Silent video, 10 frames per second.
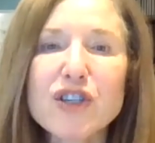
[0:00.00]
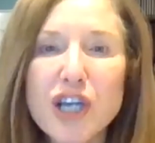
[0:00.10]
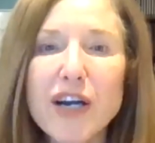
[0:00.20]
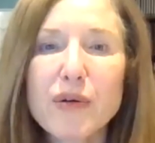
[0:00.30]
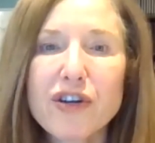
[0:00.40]
have to
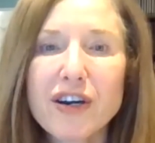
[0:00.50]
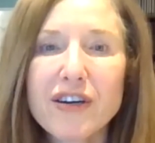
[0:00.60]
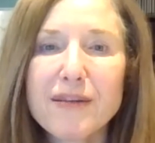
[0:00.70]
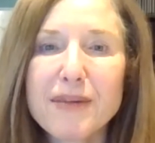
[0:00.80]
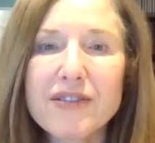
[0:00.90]
check with
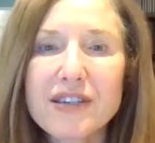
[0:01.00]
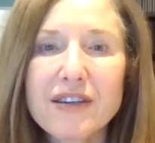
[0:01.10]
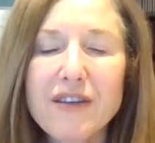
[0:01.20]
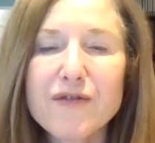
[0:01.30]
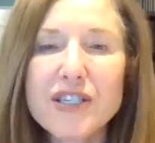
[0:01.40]
your
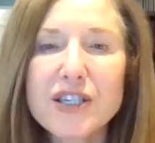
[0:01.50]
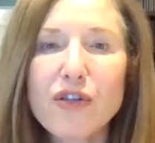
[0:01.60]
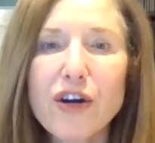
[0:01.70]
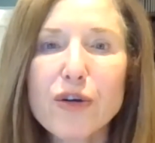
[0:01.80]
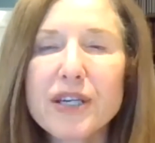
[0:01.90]
American
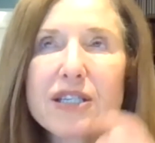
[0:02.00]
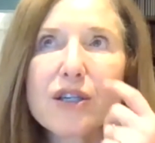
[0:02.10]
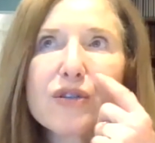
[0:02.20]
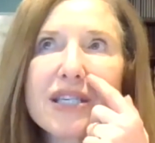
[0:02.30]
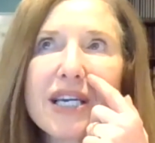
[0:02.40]
Physical Therapy
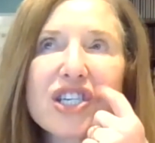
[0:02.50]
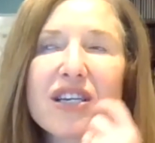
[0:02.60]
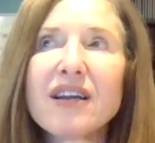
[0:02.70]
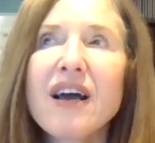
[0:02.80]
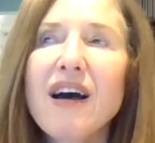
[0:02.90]

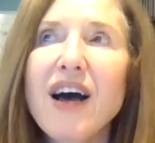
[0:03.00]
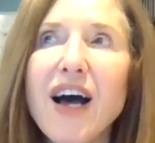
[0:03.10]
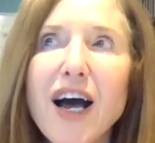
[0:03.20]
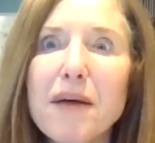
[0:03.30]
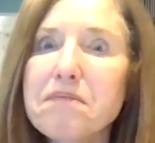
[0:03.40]
Association.
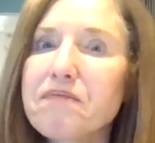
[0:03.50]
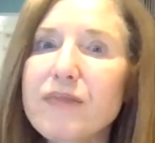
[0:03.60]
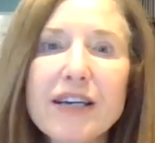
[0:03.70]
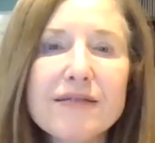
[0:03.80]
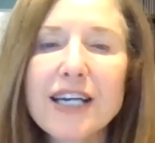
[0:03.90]

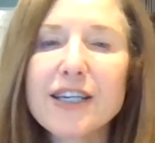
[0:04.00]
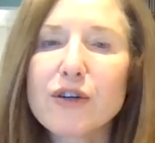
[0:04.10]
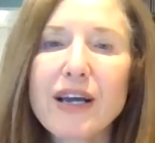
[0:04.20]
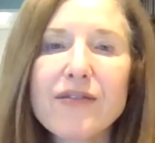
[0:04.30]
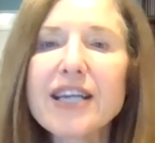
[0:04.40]
I
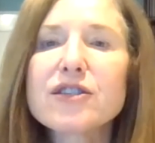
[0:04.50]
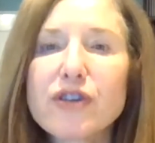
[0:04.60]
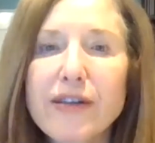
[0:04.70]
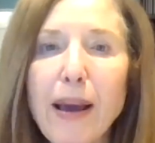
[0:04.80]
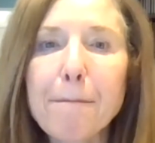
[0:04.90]
don't have the
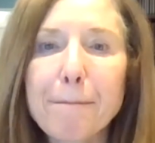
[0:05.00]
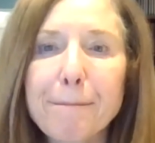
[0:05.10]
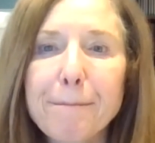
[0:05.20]
answer to that.